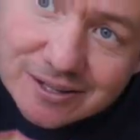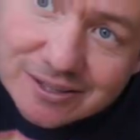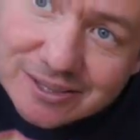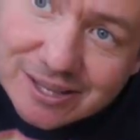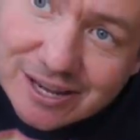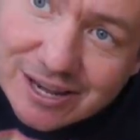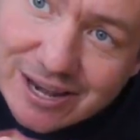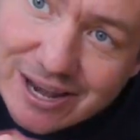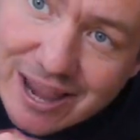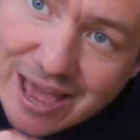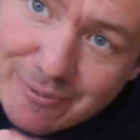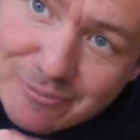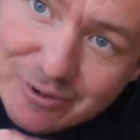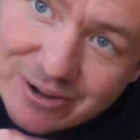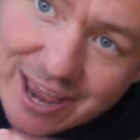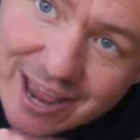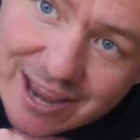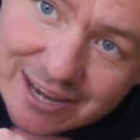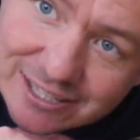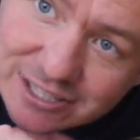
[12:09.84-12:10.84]
The
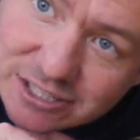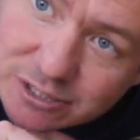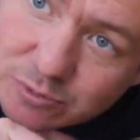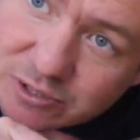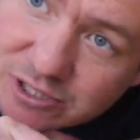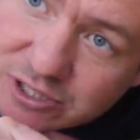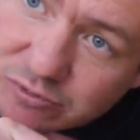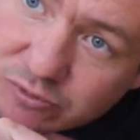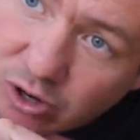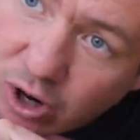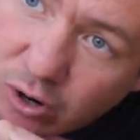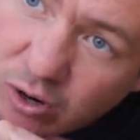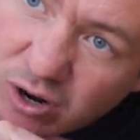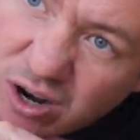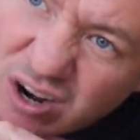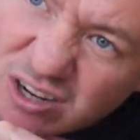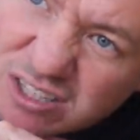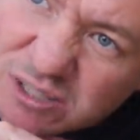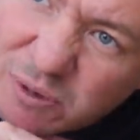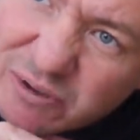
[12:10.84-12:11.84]
lemonade Swiss roll.
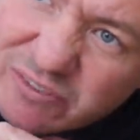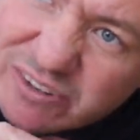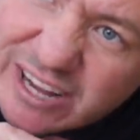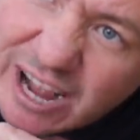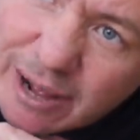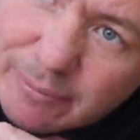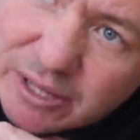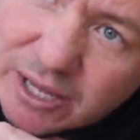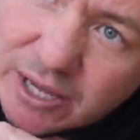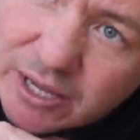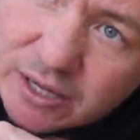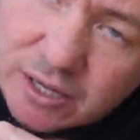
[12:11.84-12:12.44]
Oh, there's a bit of a gap there.